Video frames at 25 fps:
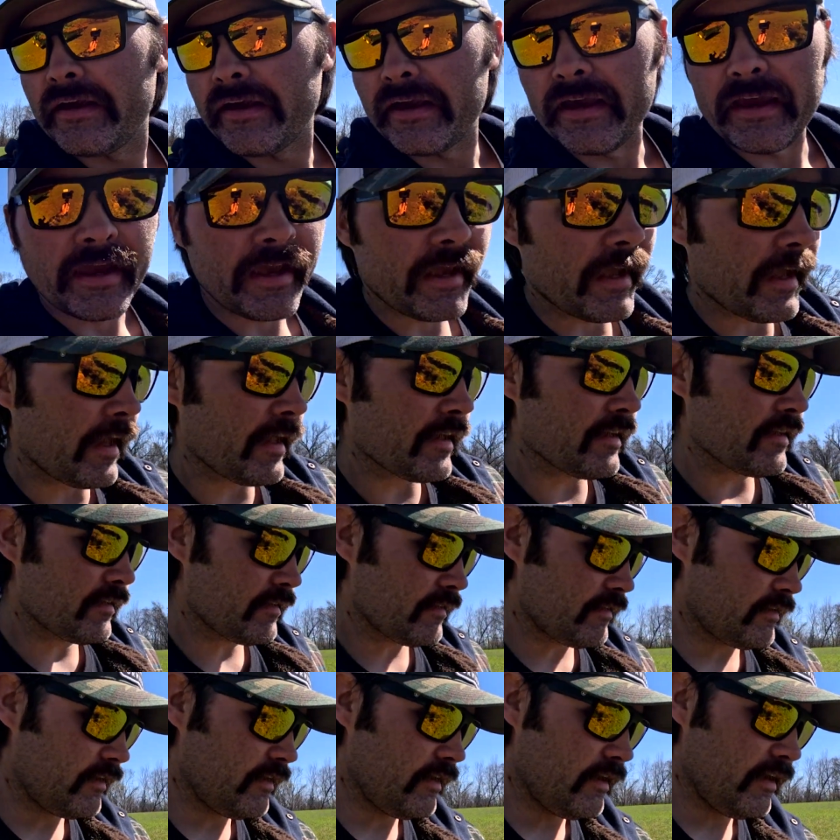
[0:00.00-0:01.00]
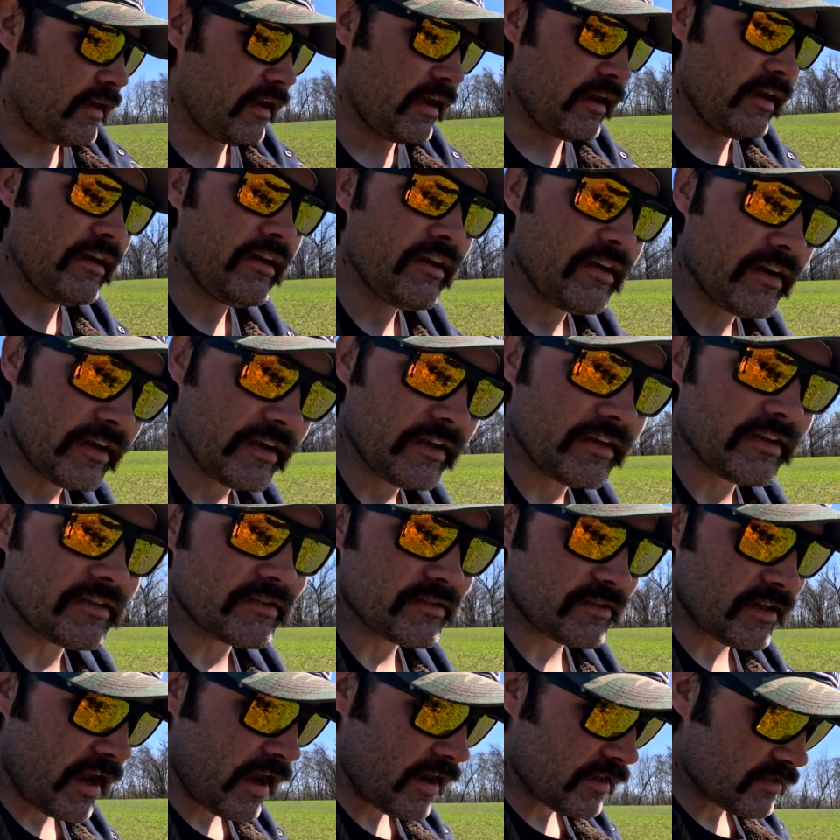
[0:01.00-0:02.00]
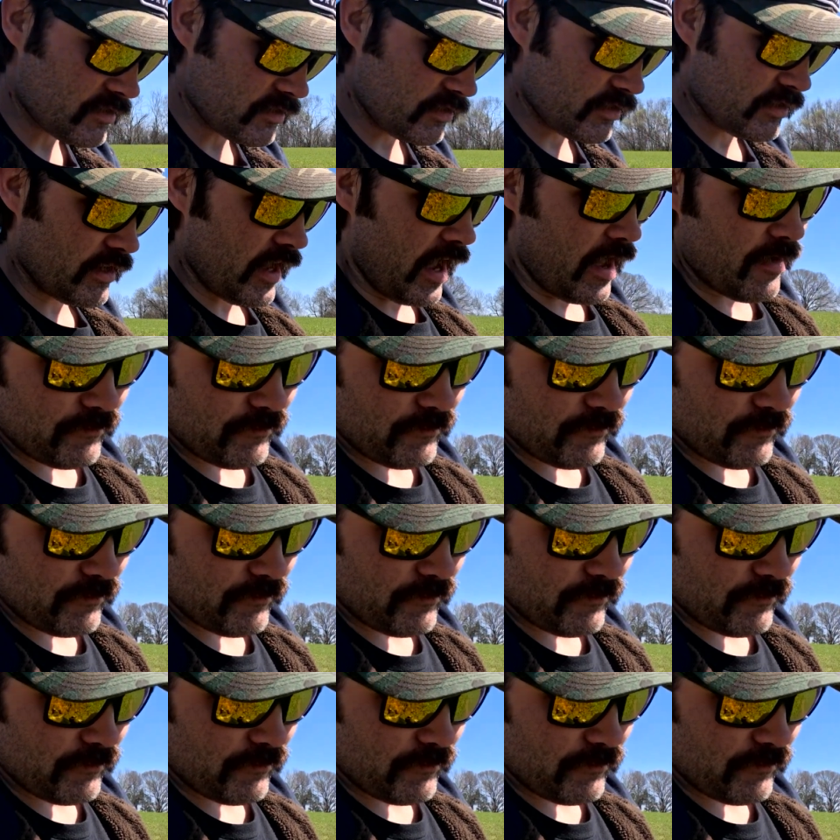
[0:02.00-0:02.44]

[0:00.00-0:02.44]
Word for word: And here is actually,